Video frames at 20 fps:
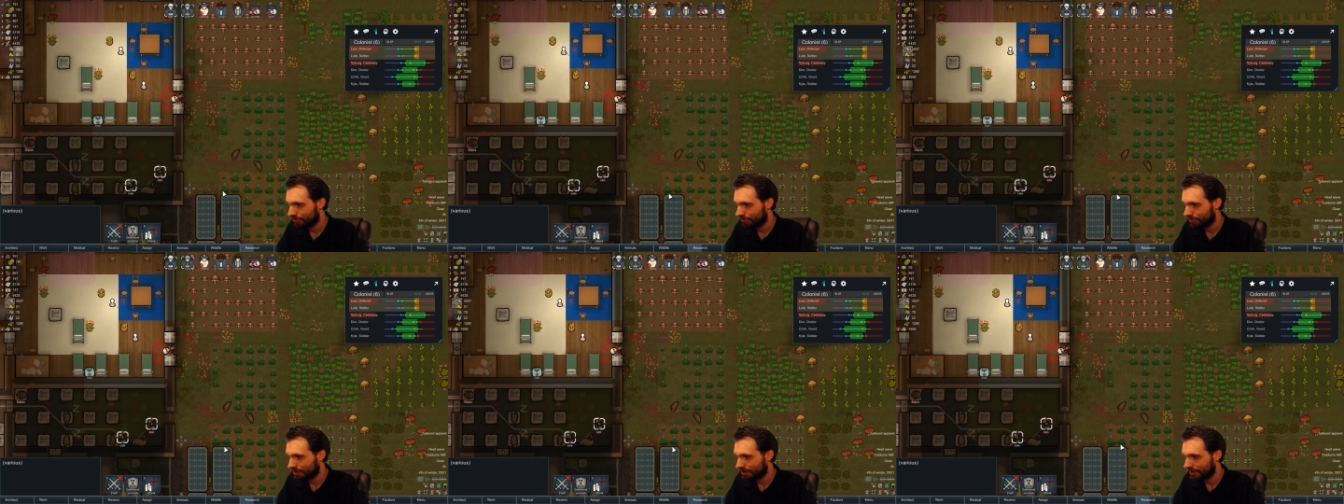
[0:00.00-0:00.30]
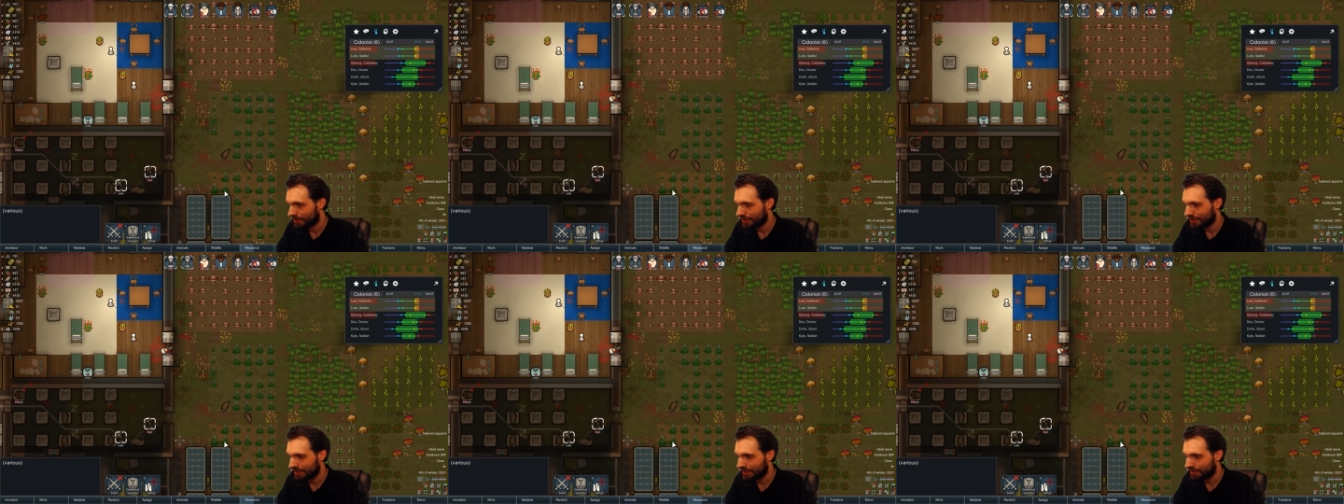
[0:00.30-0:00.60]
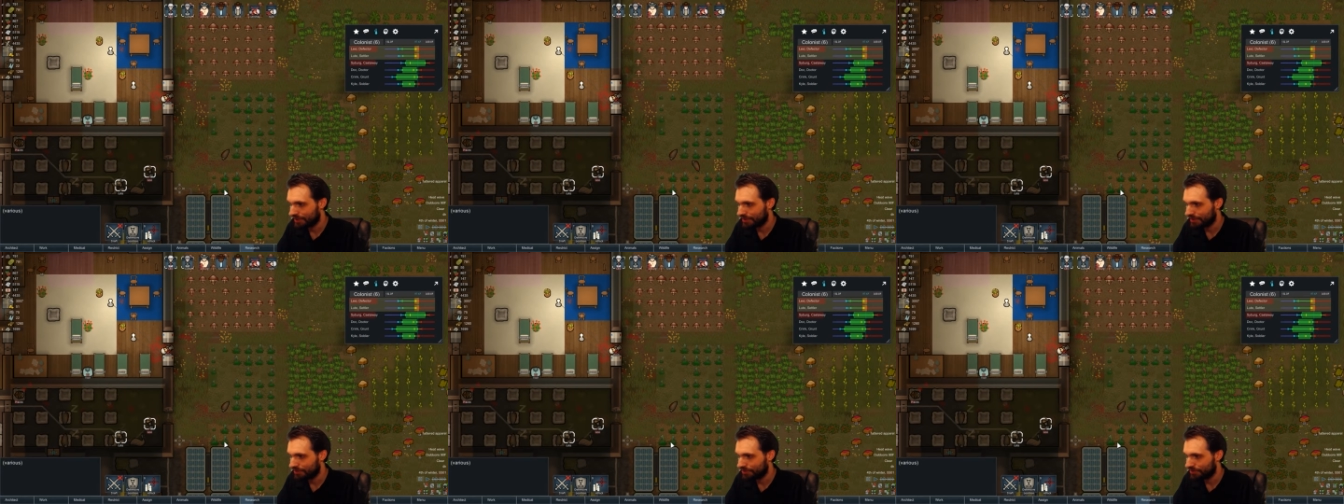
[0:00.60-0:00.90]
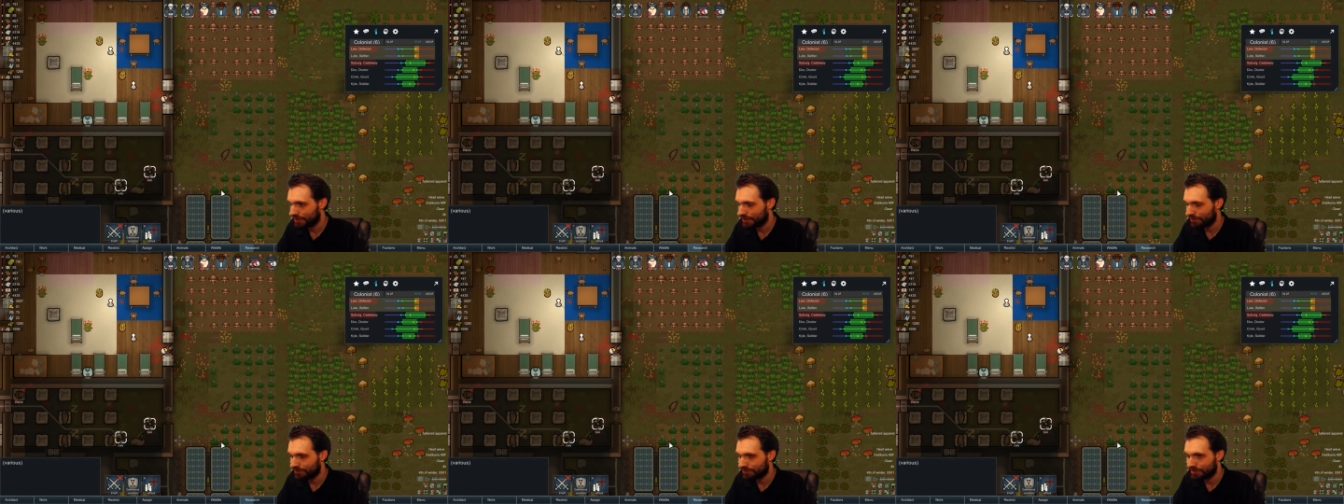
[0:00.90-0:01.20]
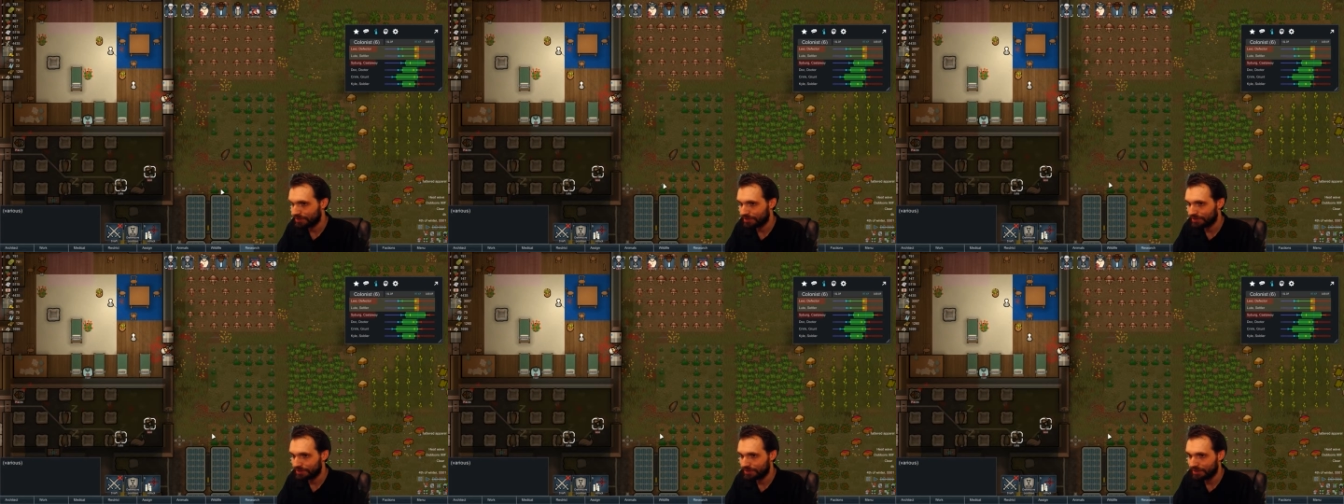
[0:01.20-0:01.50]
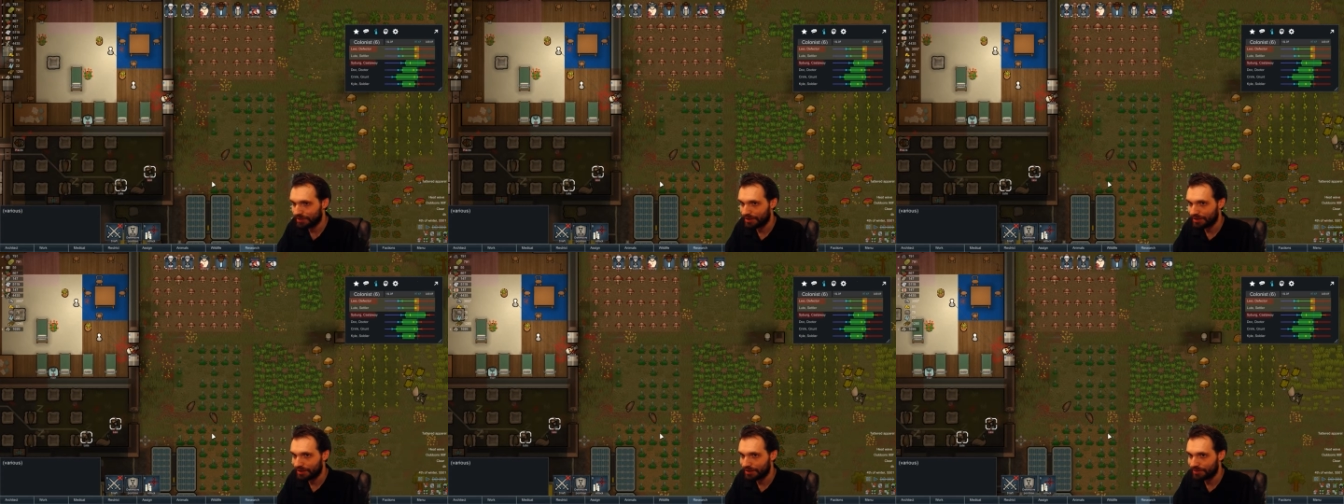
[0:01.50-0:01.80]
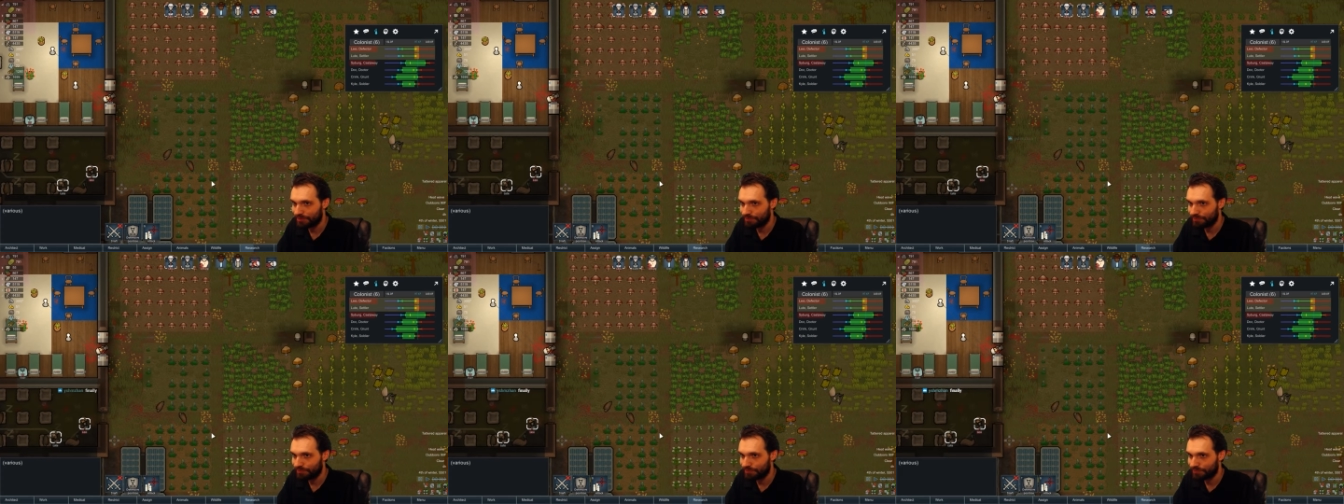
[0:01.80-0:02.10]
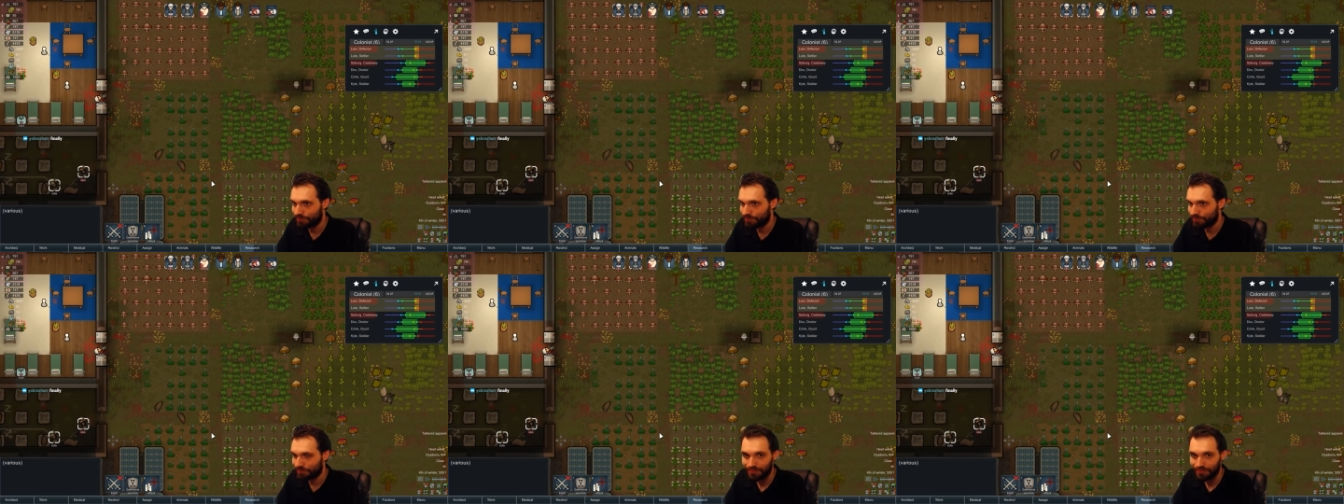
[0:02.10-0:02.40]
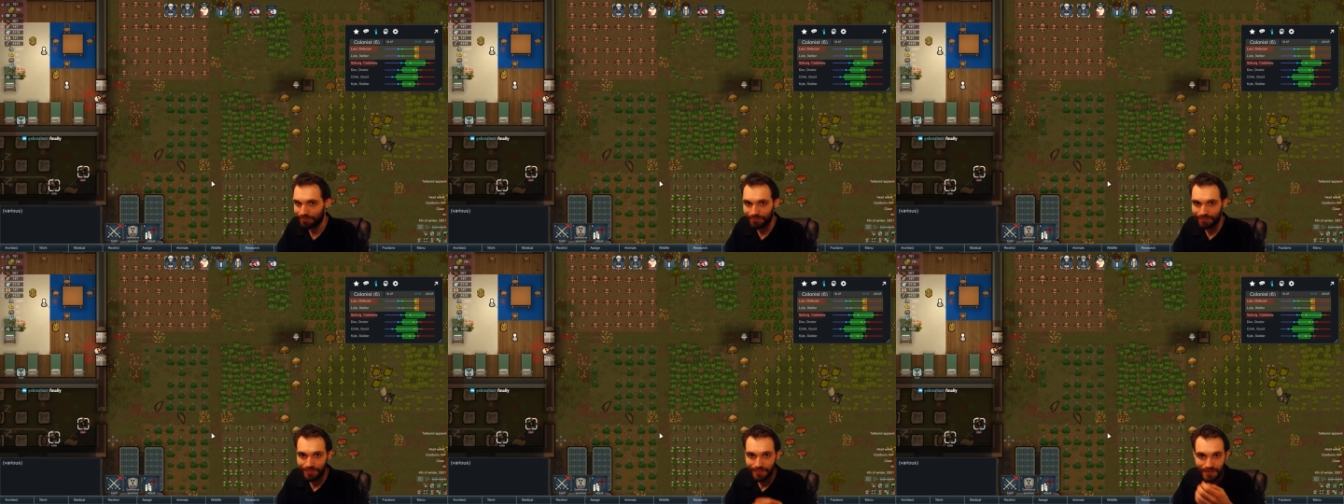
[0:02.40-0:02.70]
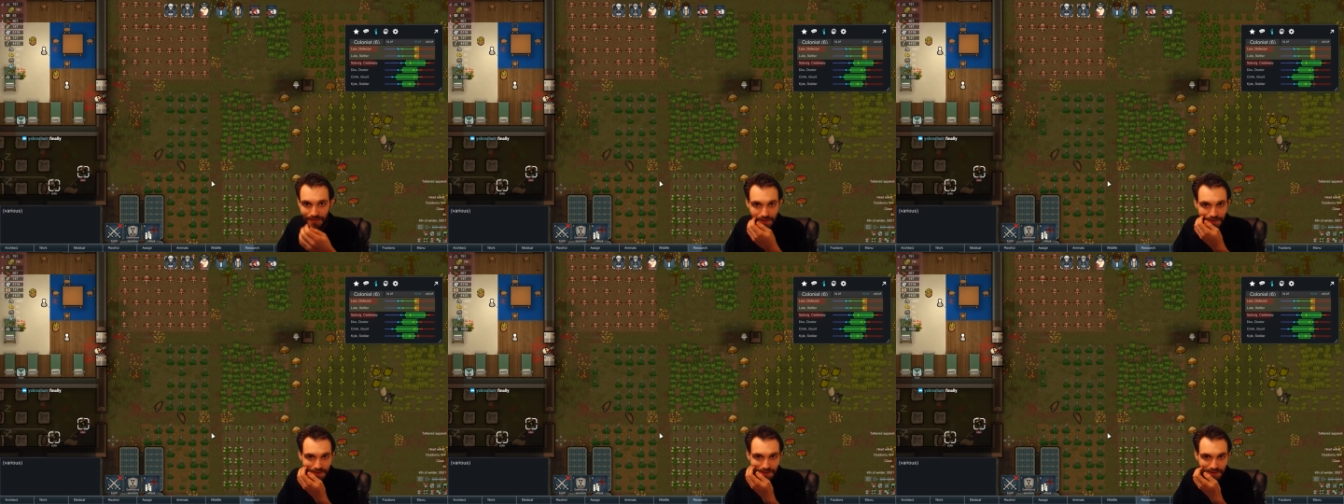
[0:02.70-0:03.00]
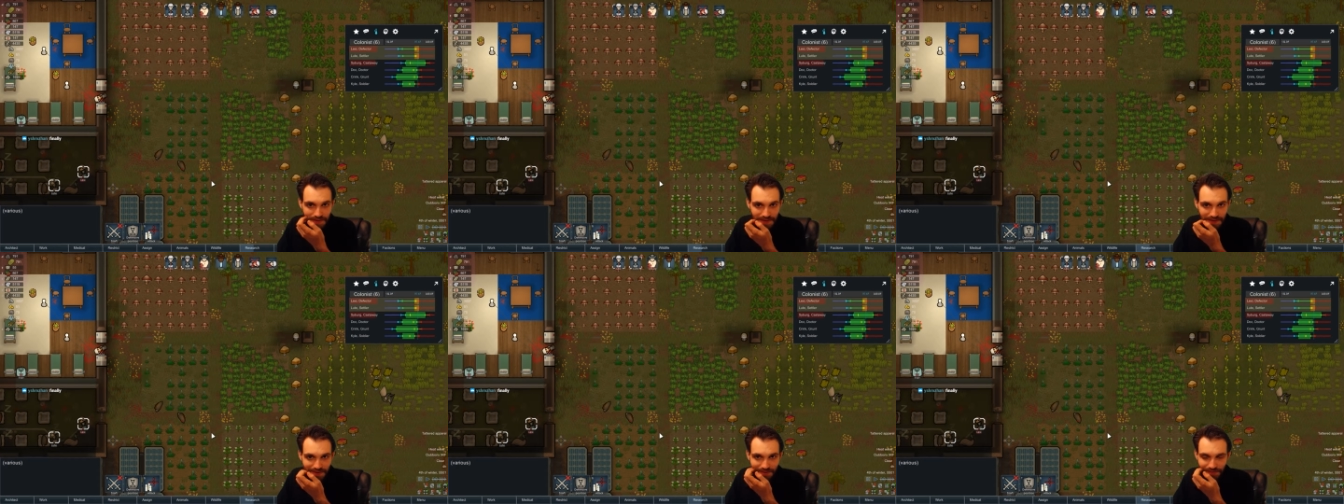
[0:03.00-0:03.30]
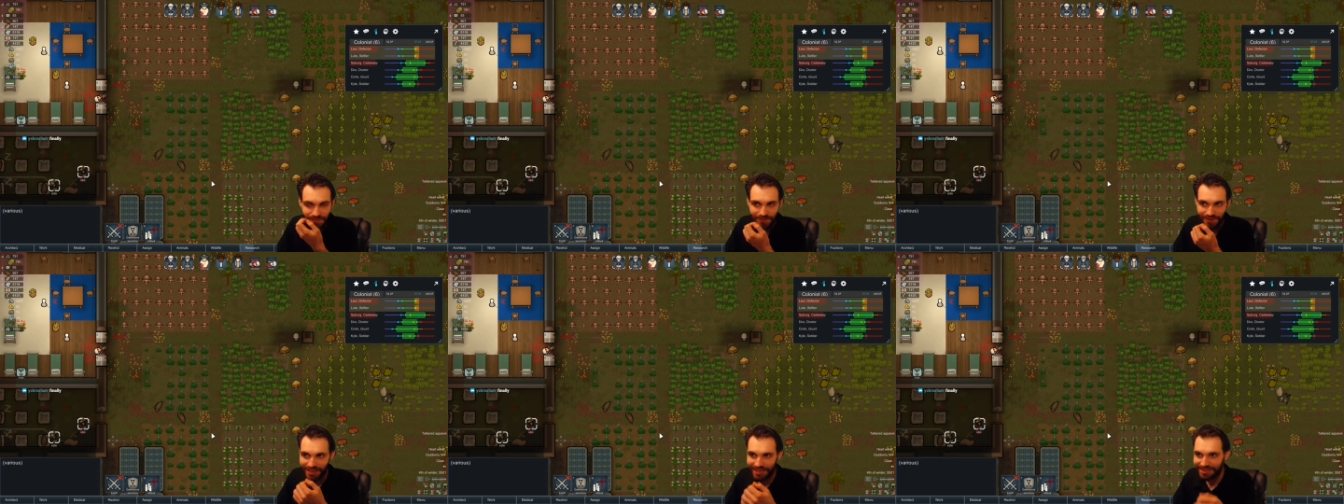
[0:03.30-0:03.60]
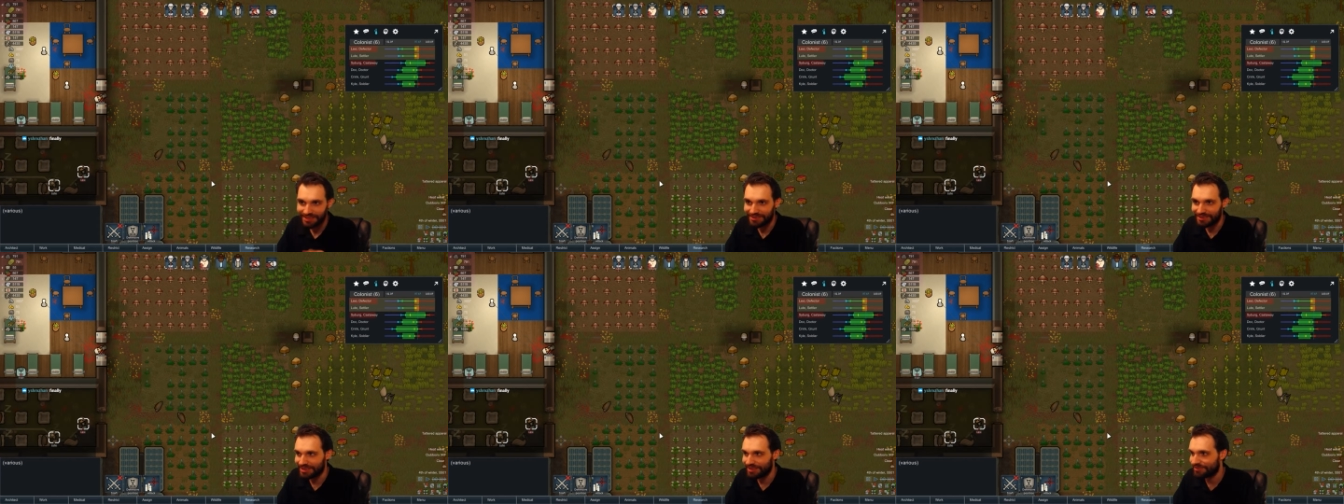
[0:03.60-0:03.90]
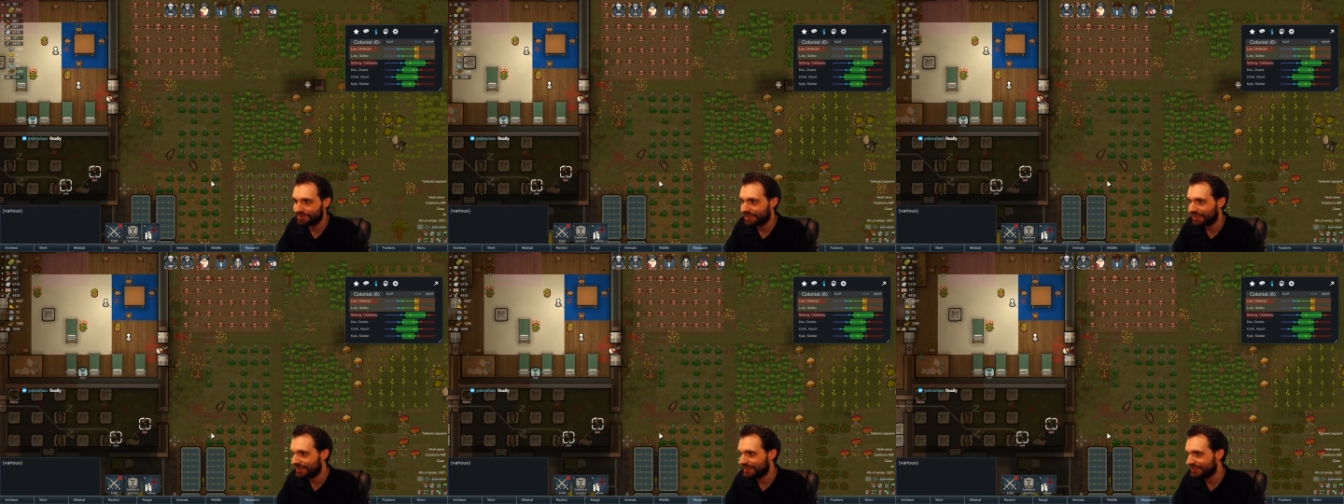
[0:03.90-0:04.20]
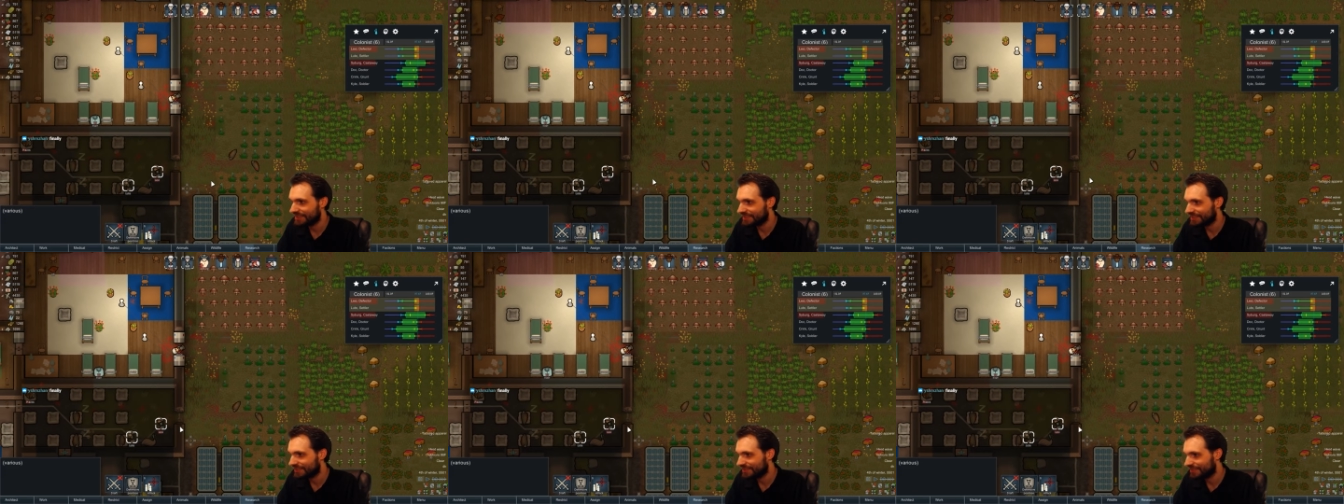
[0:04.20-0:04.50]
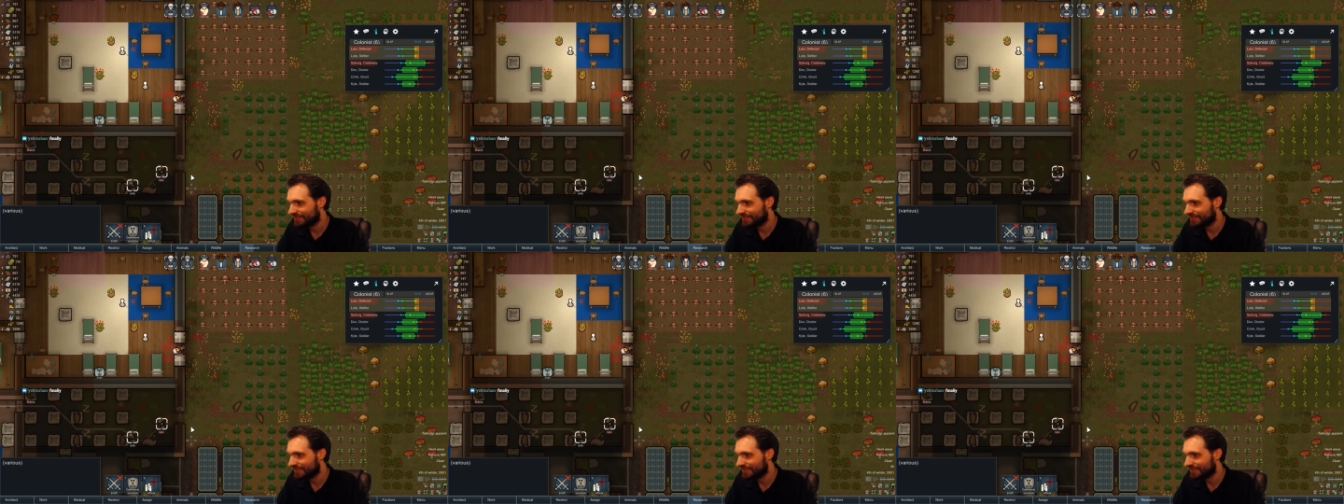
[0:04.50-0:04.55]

Why'd they get undrafted? Um, finally, right?